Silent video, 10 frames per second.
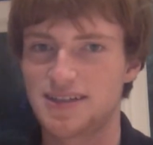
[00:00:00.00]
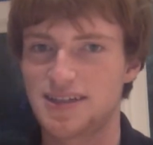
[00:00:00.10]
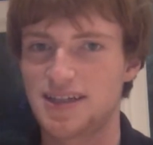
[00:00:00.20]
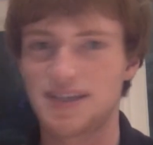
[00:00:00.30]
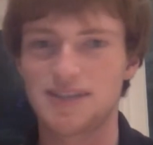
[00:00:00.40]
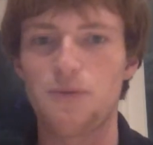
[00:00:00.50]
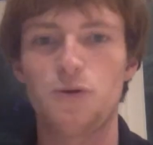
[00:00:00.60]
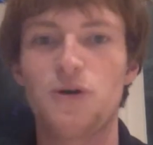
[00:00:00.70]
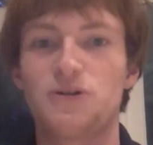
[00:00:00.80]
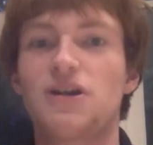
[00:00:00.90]
he is a
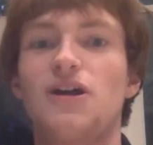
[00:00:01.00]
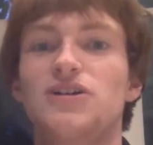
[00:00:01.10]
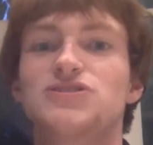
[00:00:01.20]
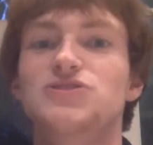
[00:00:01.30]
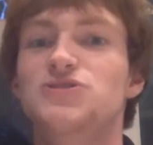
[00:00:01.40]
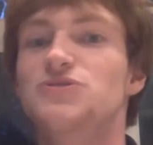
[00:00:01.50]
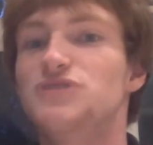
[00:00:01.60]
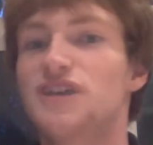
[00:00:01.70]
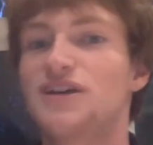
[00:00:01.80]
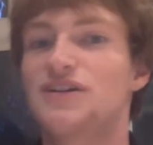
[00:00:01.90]
world-class
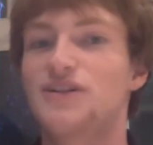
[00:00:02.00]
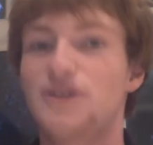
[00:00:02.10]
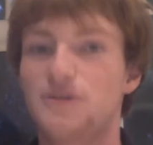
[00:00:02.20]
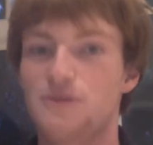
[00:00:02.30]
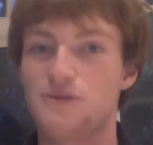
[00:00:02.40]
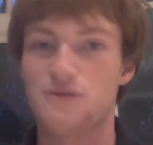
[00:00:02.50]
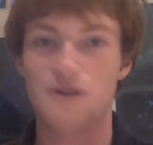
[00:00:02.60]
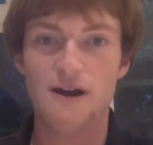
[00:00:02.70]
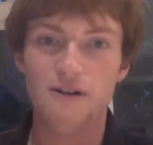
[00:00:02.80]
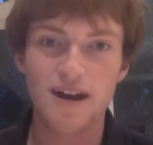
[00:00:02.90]
seducer known
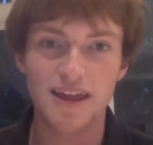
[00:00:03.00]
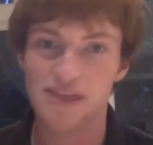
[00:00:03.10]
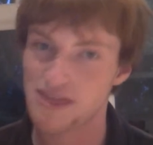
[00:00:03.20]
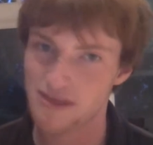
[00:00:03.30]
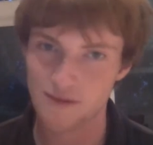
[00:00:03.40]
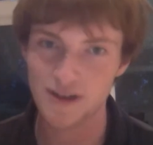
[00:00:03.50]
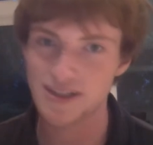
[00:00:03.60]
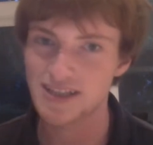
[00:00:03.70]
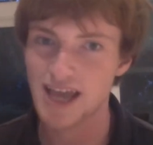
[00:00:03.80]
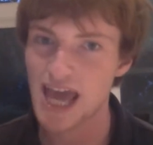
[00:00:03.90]
throughout Leith, which
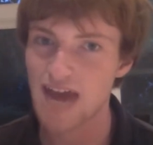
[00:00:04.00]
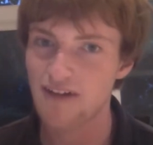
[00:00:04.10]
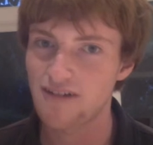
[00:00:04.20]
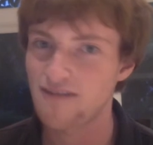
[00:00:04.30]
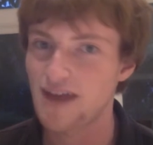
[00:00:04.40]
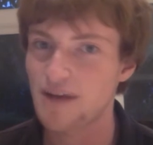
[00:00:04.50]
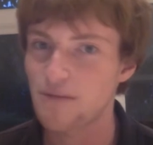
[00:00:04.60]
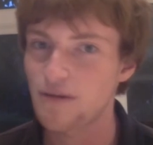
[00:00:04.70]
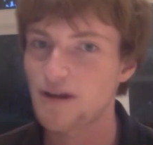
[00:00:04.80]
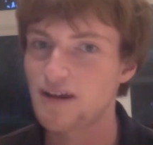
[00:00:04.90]
is their area of
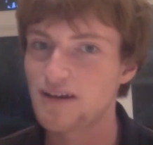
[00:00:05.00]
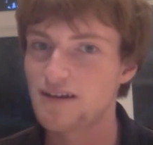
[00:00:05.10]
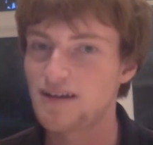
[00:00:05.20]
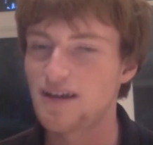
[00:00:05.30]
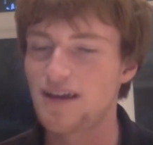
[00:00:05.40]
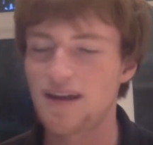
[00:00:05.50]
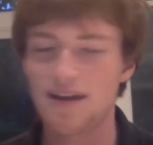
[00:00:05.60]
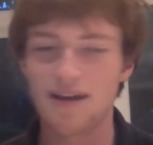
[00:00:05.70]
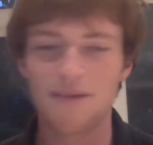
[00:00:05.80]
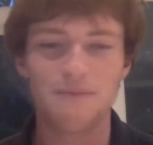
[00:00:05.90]
Edinburgh.
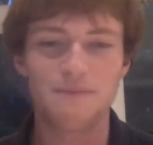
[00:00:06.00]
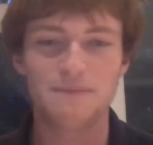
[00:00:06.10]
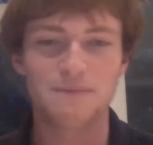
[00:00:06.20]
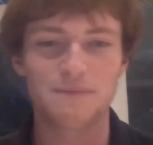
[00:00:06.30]
Um,